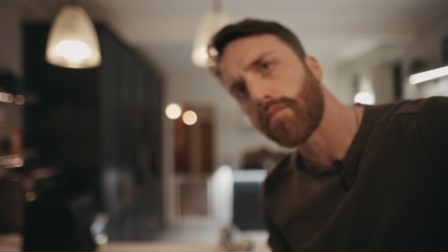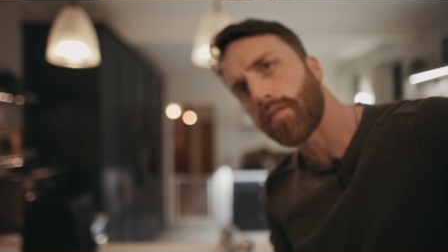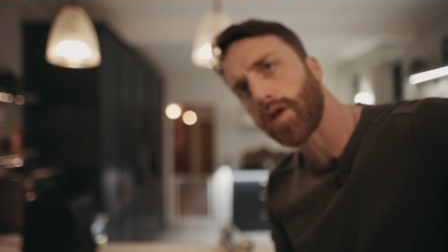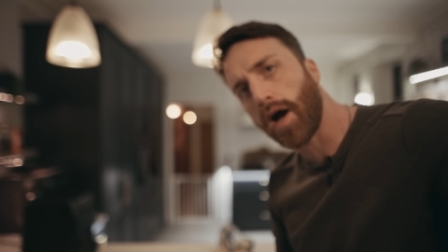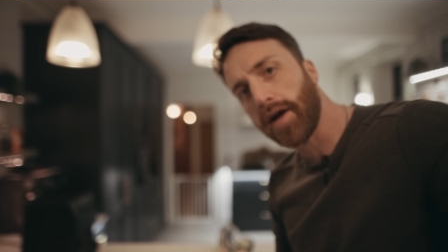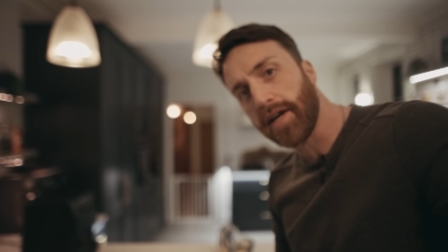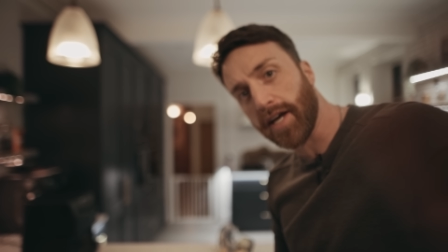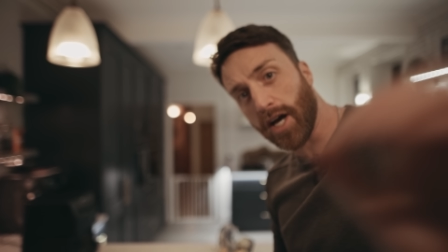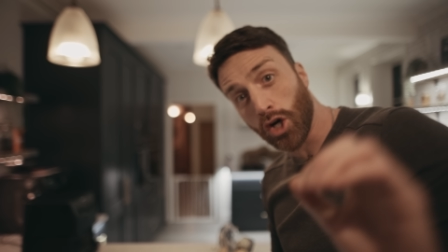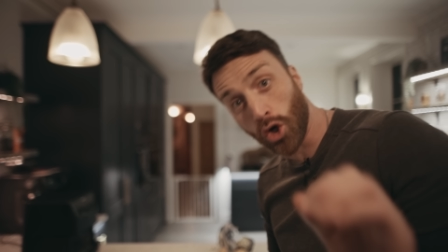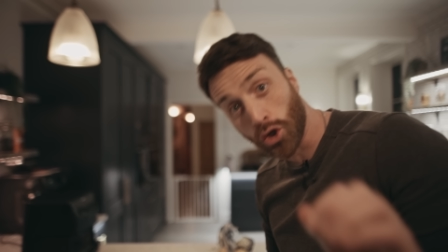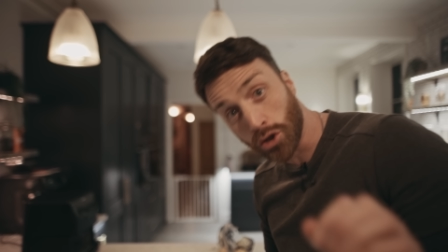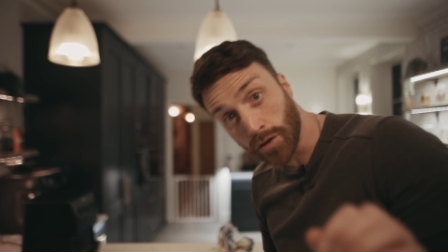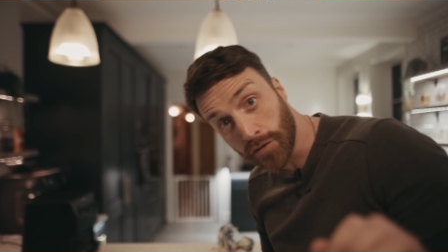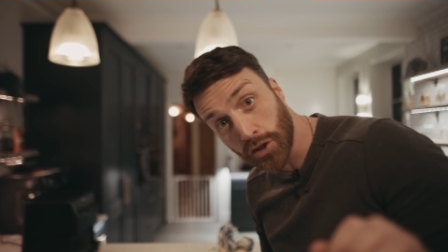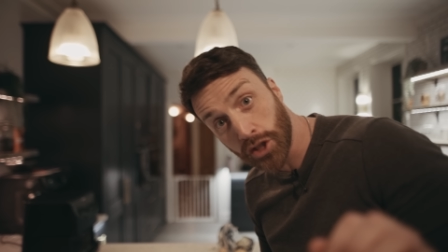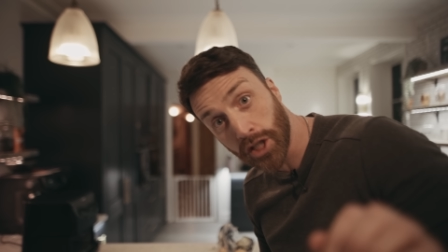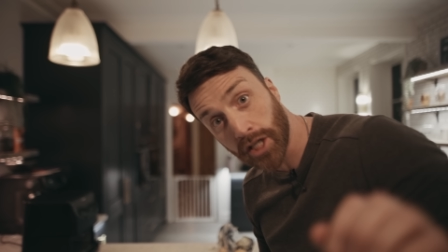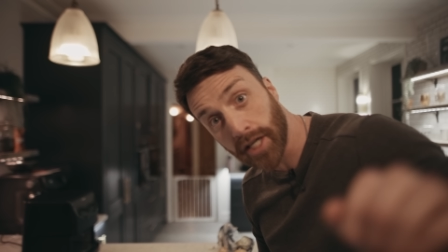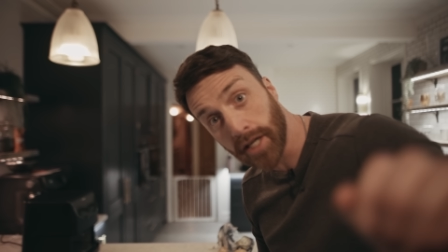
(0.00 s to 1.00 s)
I eat a lot of
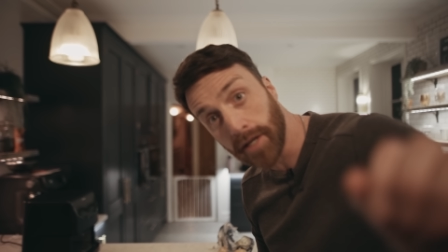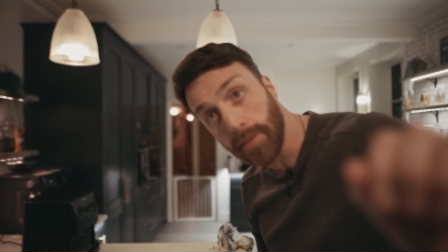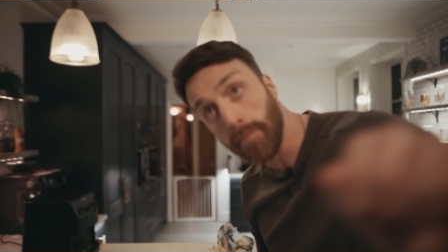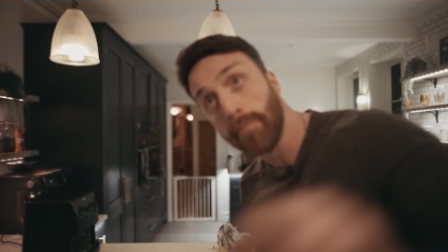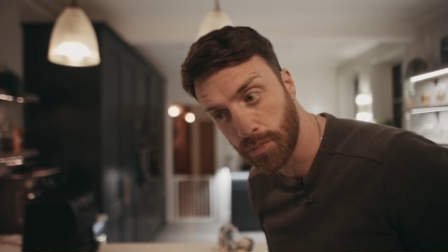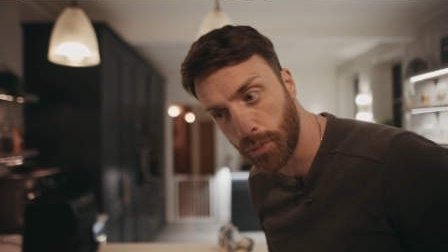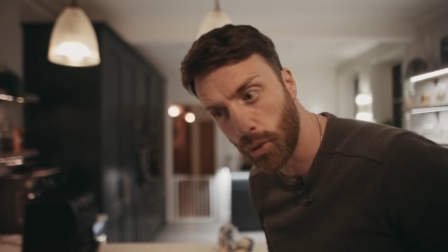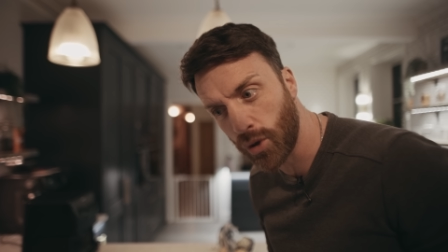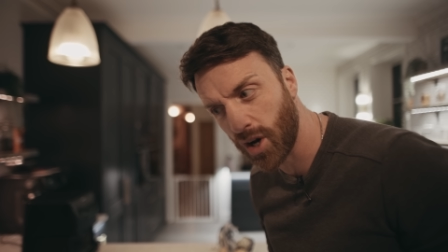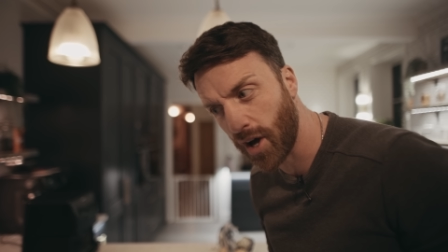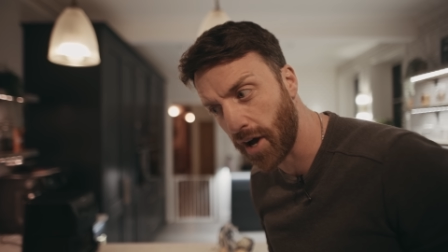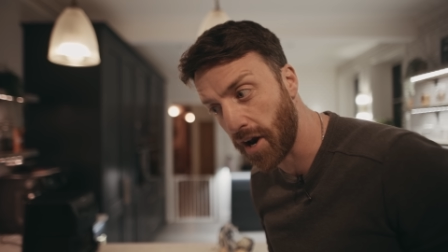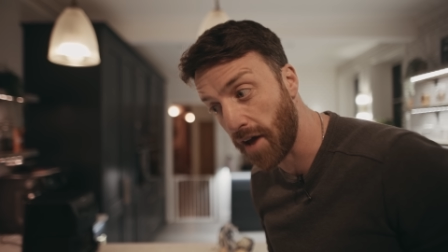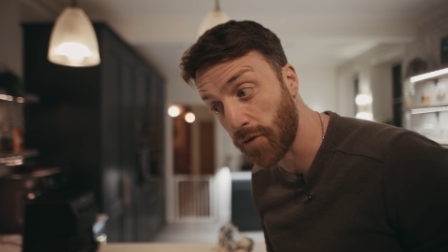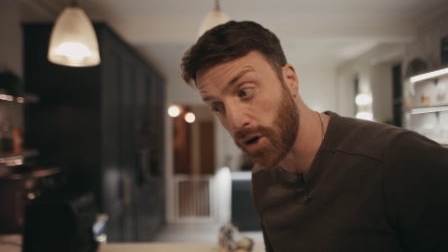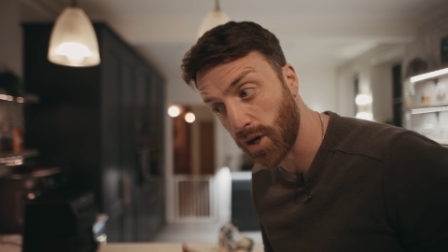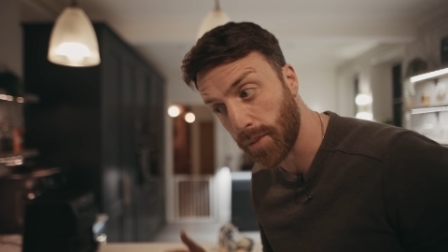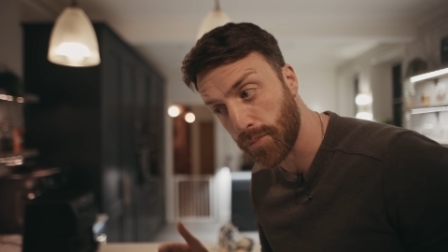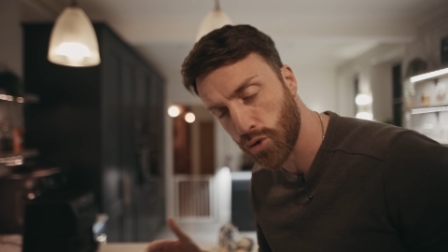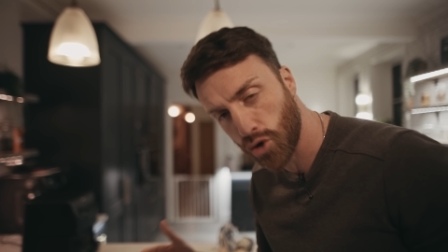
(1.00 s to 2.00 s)
chicken. Borderline, I've
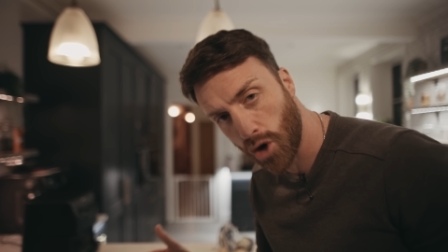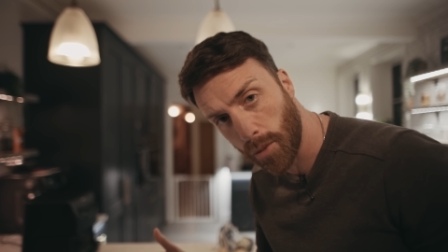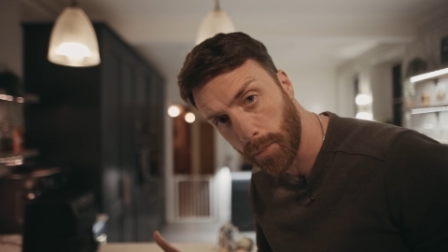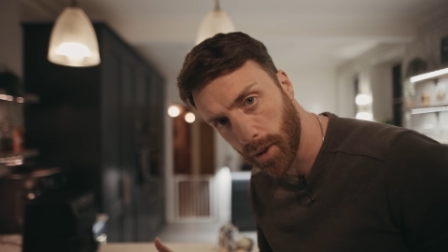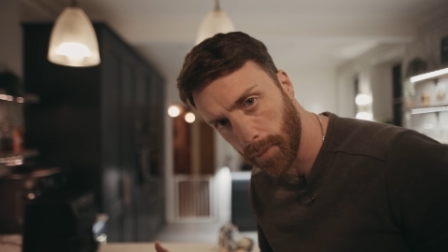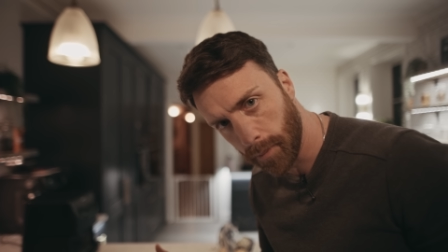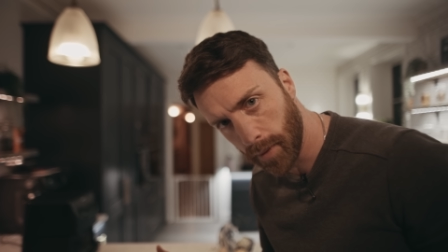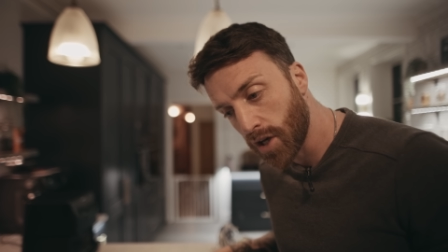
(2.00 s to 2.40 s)
got a problem.